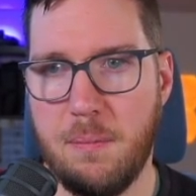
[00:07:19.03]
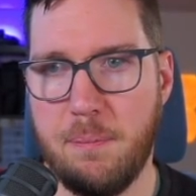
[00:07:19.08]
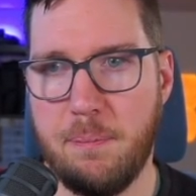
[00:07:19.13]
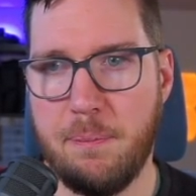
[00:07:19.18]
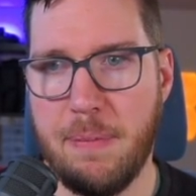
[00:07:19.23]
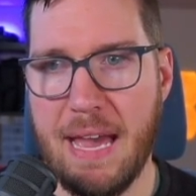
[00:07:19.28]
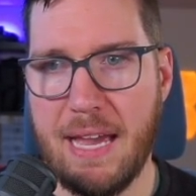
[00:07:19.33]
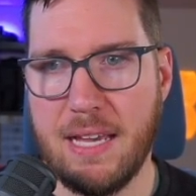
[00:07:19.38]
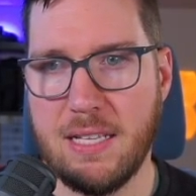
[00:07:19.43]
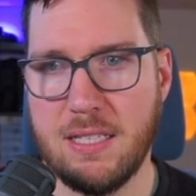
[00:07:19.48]

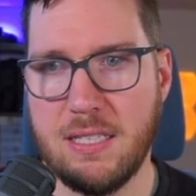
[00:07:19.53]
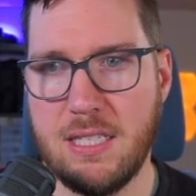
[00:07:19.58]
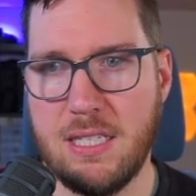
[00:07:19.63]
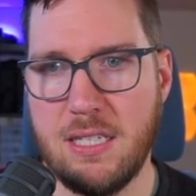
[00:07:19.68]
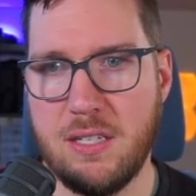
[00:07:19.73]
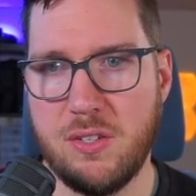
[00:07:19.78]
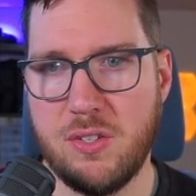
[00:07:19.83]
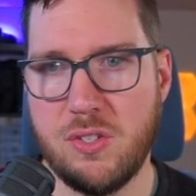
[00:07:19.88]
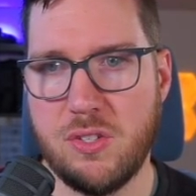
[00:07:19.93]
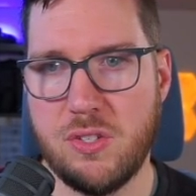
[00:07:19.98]

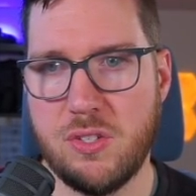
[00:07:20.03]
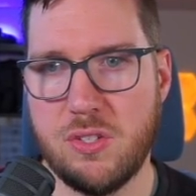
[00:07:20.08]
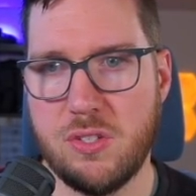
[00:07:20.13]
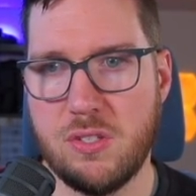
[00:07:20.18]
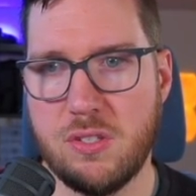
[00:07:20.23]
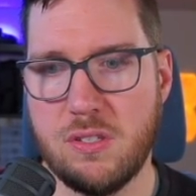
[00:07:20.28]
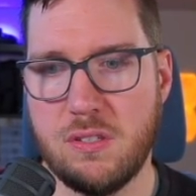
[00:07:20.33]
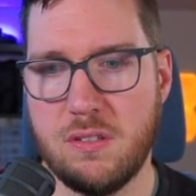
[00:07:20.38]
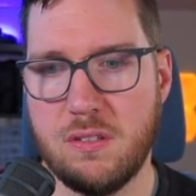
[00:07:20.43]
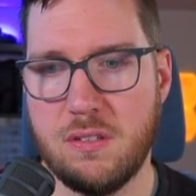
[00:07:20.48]
backlinks,
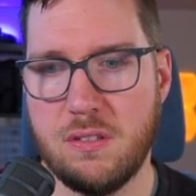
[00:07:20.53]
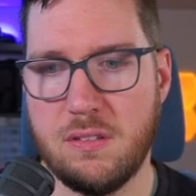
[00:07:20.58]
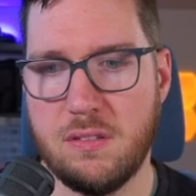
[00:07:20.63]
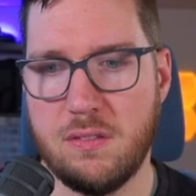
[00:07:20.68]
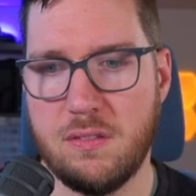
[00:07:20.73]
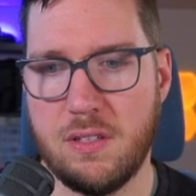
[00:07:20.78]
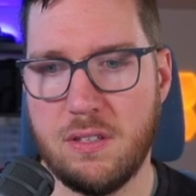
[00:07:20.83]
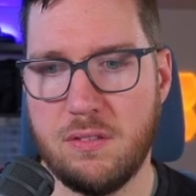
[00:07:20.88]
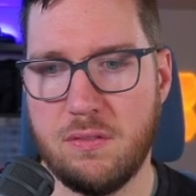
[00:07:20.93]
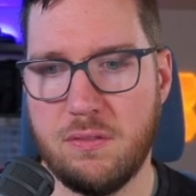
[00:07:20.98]

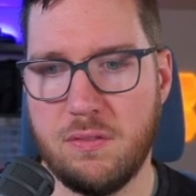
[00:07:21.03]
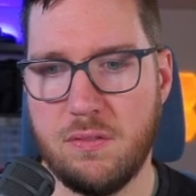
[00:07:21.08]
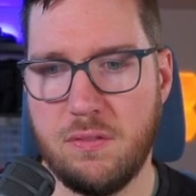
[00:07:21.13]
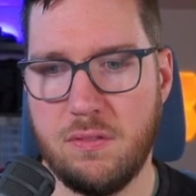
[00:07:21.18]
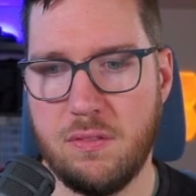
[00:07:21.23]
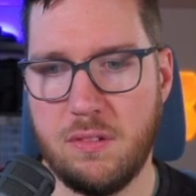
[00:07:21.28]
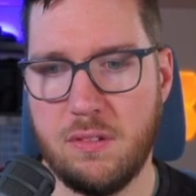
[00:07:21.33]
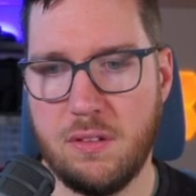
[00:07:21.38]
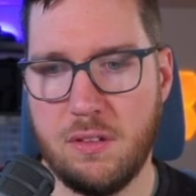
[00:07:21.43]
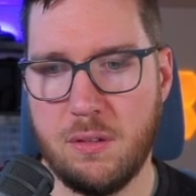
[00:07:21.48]

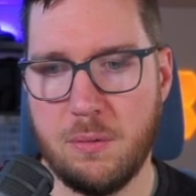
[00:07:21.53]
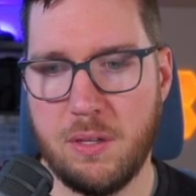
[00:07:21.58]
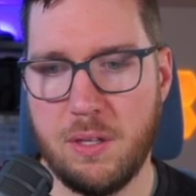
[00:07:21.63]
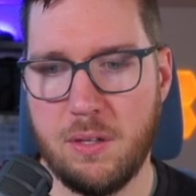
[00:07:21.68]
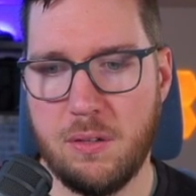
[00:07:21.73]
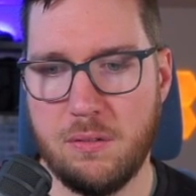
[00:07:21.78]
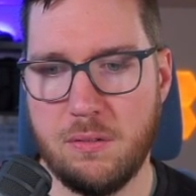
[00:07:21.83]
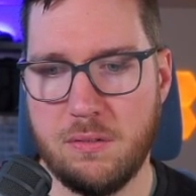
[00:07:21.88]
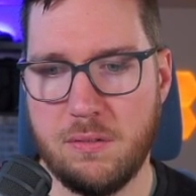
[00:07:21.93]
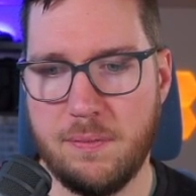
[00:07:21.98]
there we
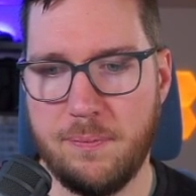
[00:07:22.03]
go.